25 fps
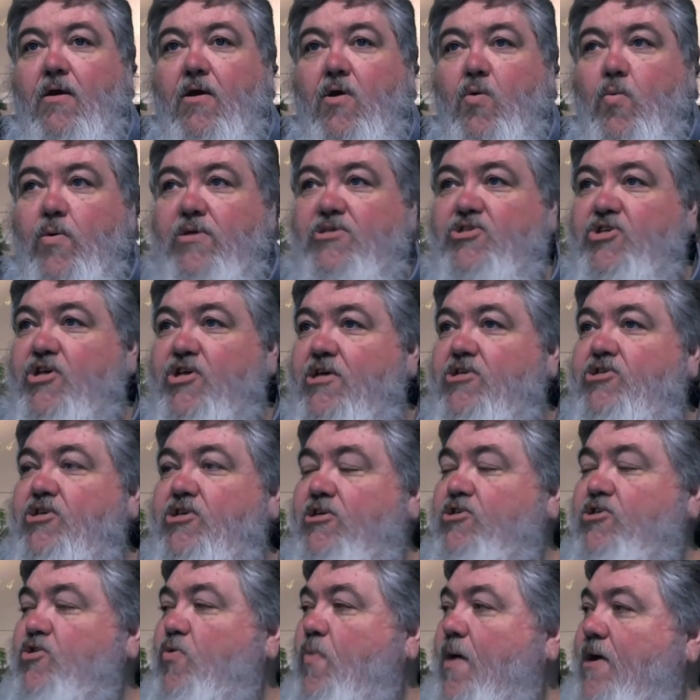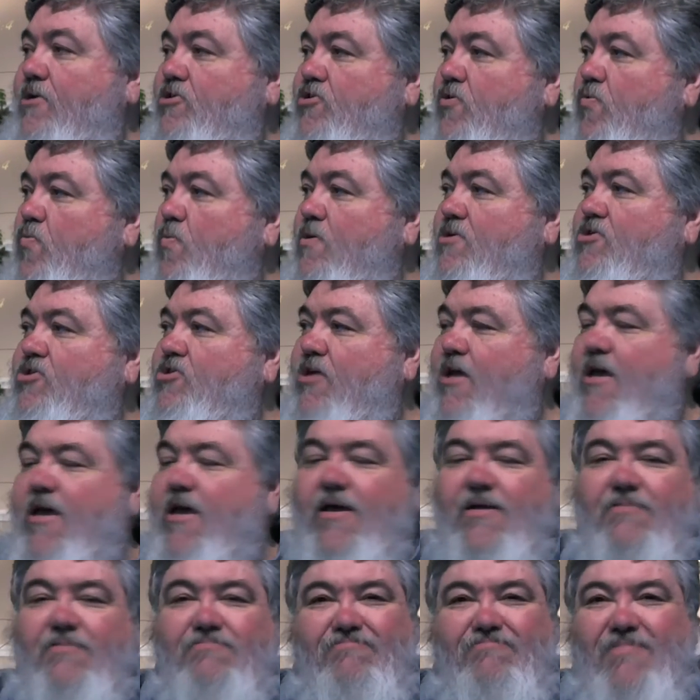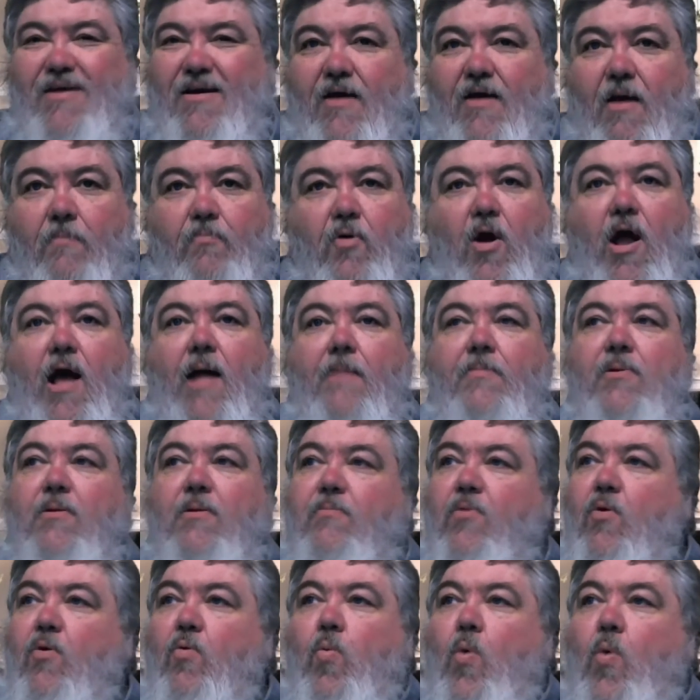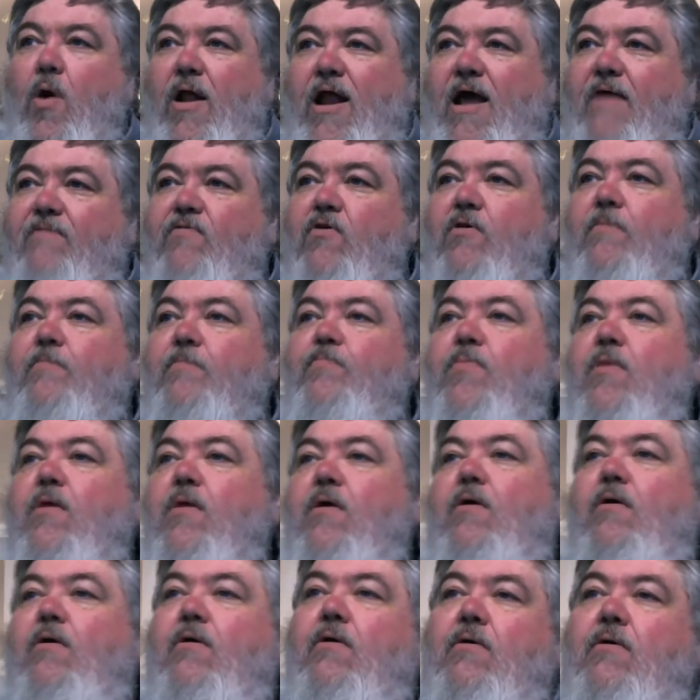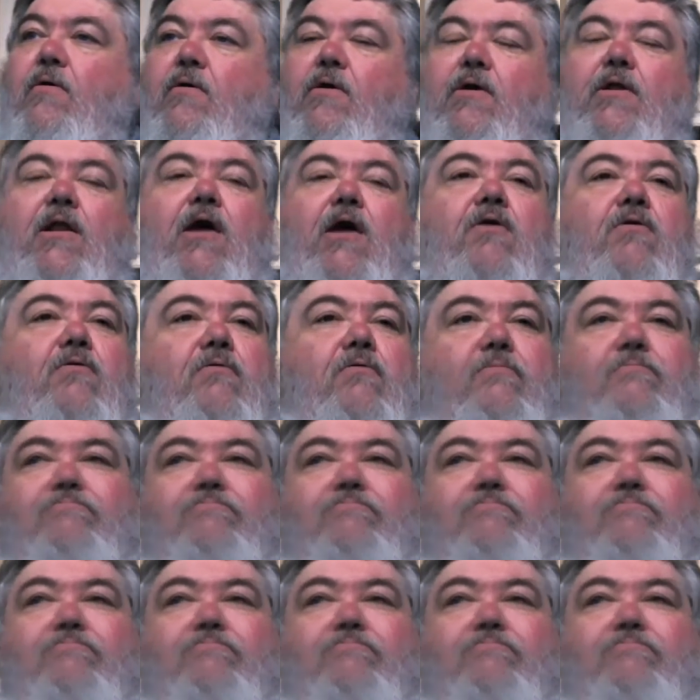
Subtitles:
We see a situation, we see a problem or whatever, you know,